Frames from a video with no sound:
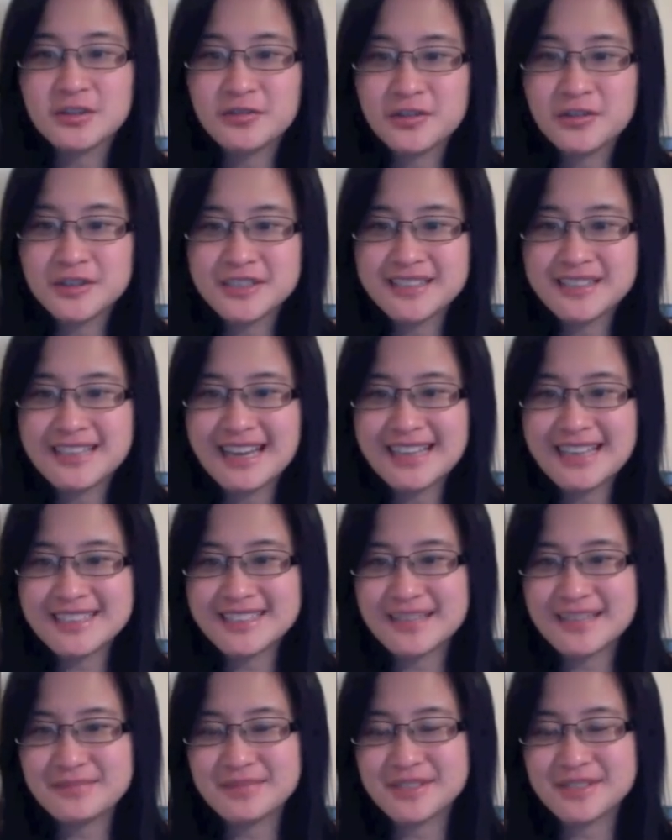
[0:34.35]
For today's
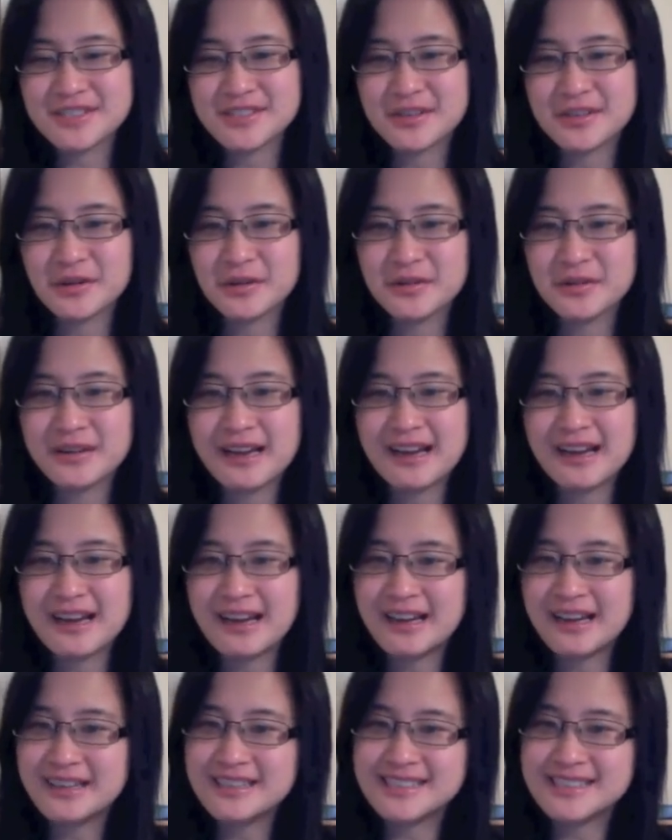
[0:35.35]
episode,
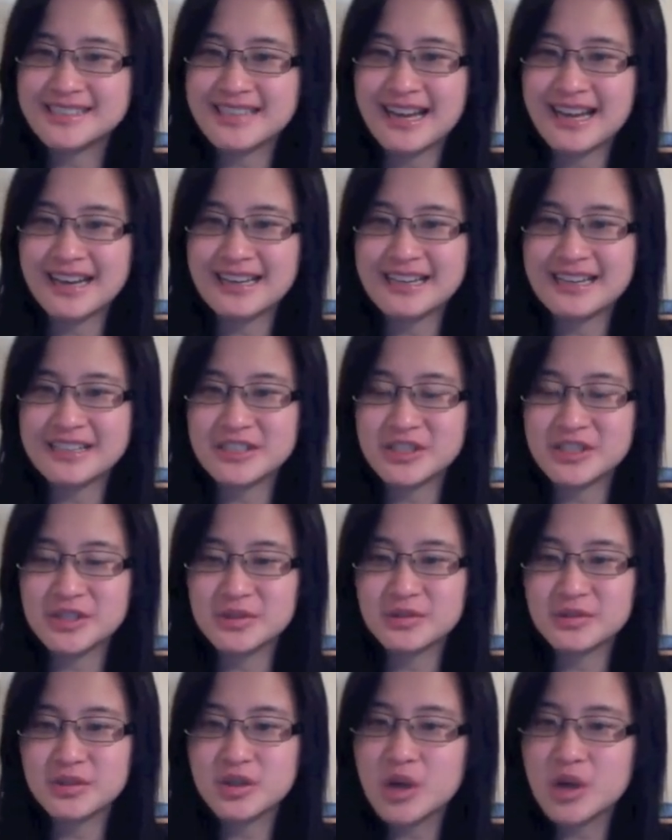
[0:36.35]
I decided to